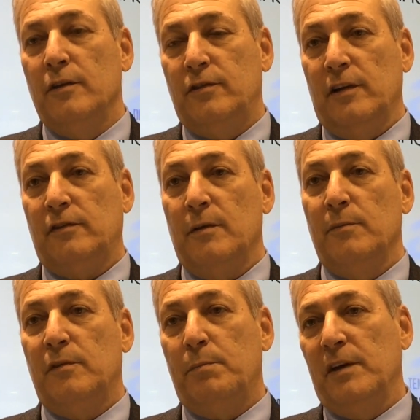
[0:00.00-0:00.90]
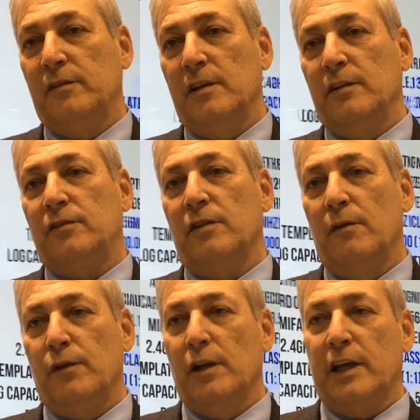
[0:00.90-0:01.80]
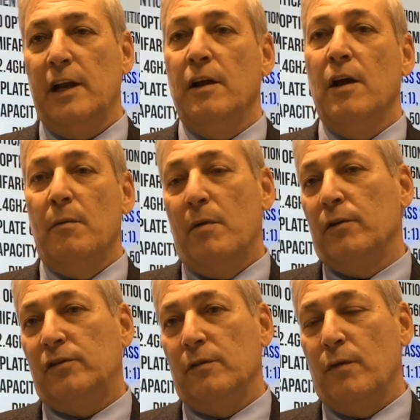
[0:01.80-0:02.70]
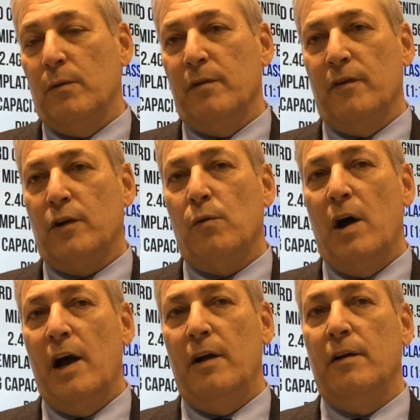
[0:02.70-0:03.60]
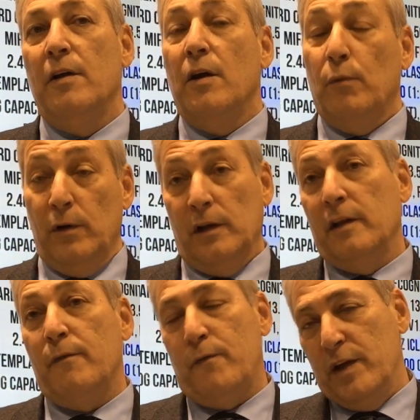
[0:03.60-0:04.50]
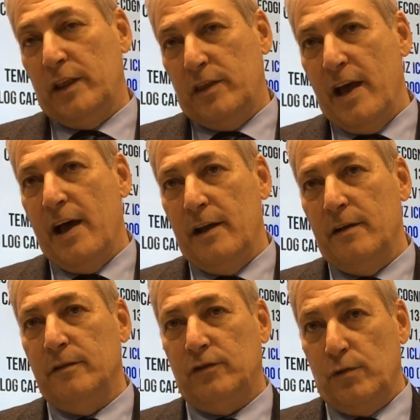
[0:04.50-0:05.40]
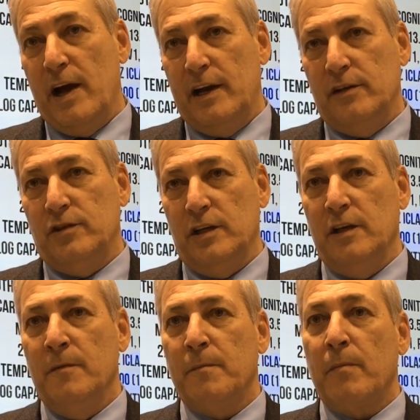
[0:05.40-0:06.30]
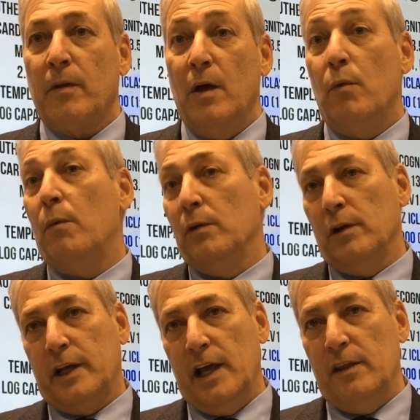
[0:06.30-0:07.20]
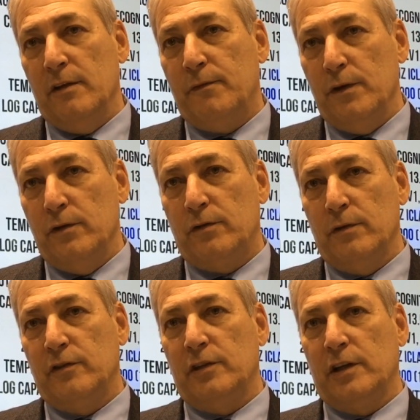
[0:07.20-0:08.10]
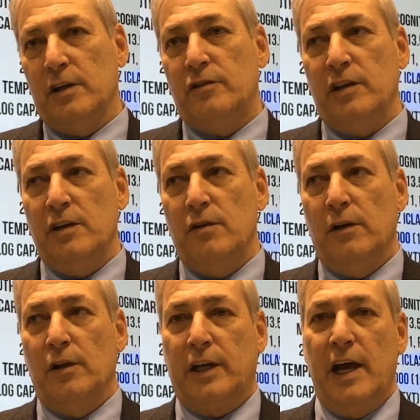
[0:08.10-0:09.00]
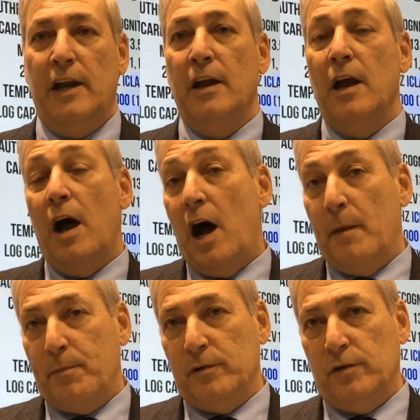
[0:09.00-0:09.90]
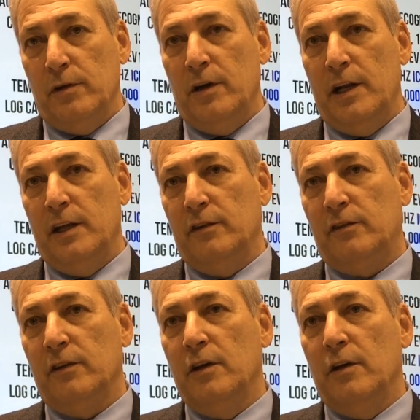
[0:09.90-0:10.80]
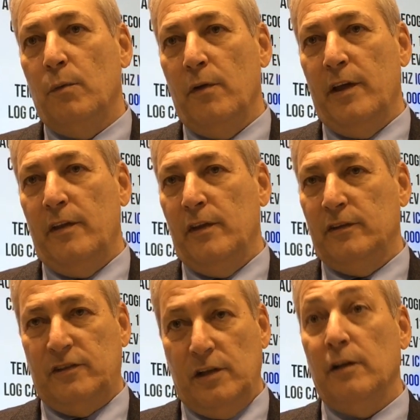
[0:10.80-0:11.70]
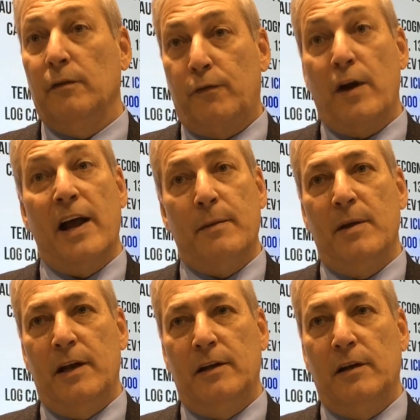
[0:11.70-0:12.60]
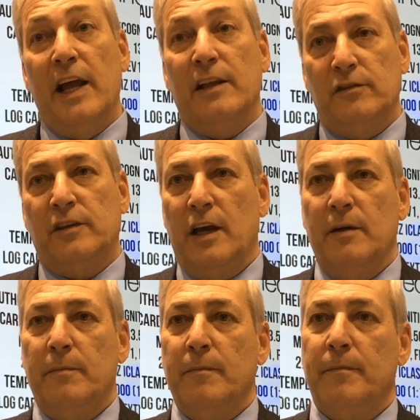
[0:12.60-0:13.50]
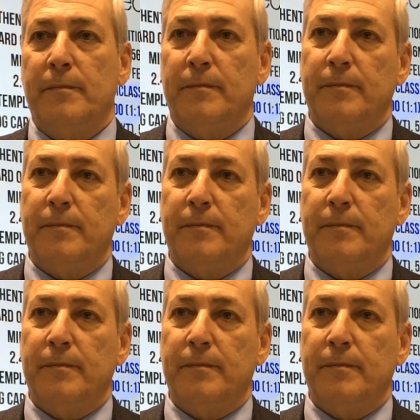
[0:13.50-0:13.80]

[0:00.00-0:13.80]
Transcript: systems business. So if you look at most of what we required really fit that strategy. And what we'll look at in the future is to continue to look at opportunities within this still fragmented landscape.